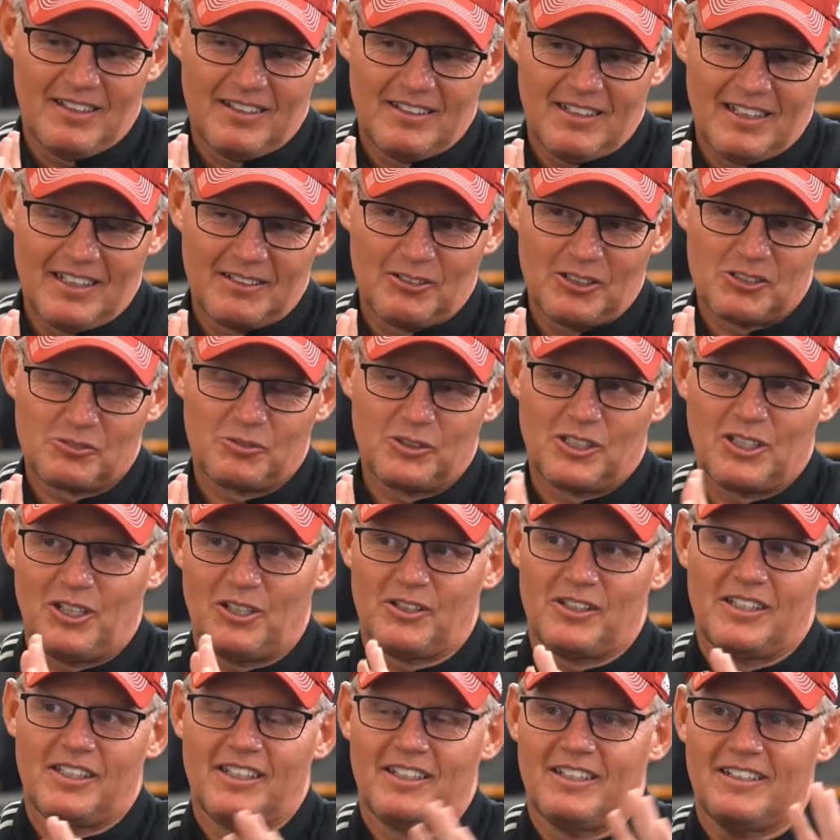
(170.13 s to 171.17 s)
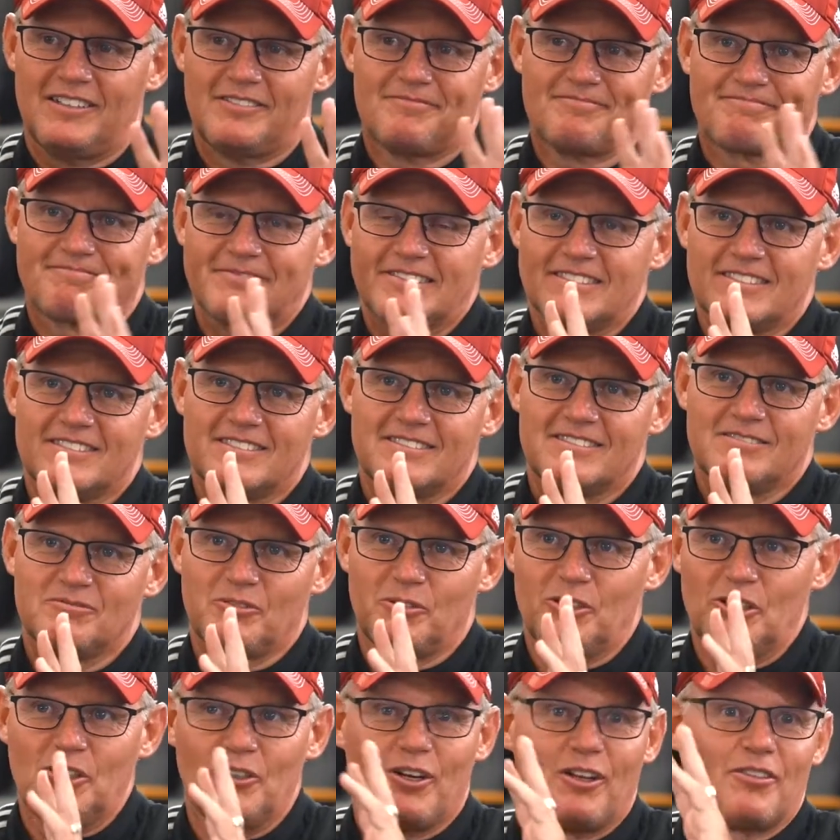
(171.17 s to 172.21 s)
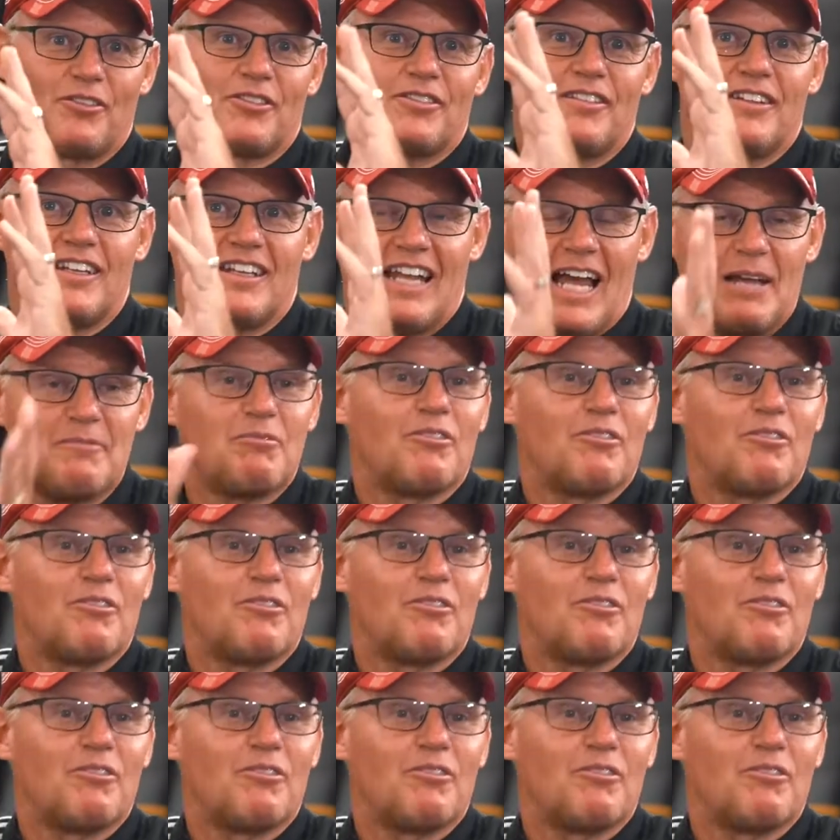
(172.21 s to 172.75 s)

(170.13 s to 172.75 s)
I guess we call we were doing the night